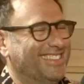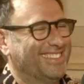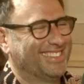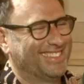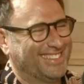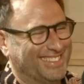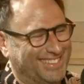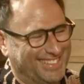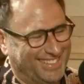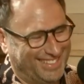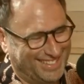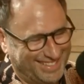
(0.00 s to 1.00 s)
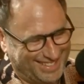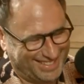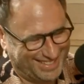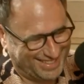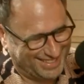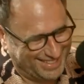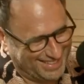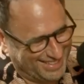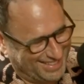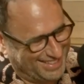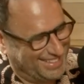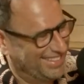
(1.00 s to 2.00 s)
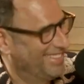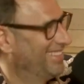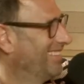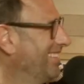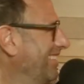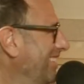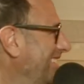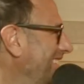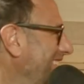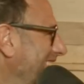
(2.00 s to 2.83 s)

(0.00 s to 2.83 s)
[no speech]